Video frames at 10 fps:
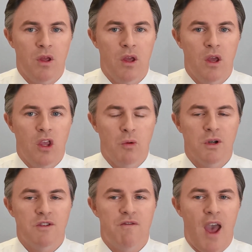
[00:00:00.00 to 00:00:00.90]
You
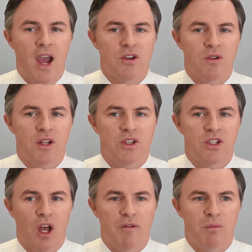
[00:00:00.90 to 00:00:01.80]
must factor in
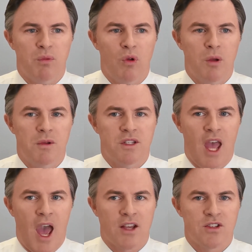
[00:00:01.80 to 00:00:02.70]
self-employment
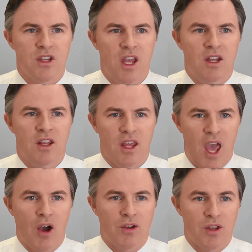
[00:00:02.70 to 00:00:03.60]
tax into the
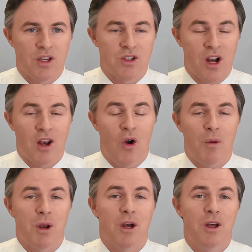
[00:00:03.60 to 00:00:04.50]
calculation. I know I'm
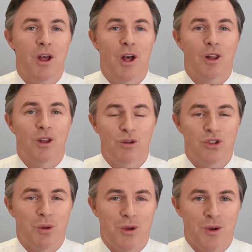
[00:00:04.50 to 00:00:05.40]
going to lose
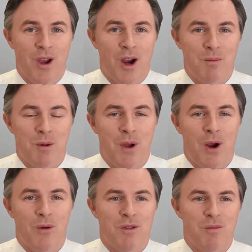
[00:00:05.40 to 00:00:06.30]
some of you here, but bear
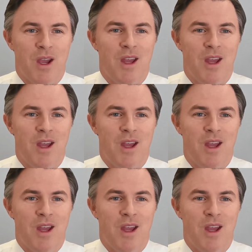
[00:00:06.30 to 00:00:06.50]
with me.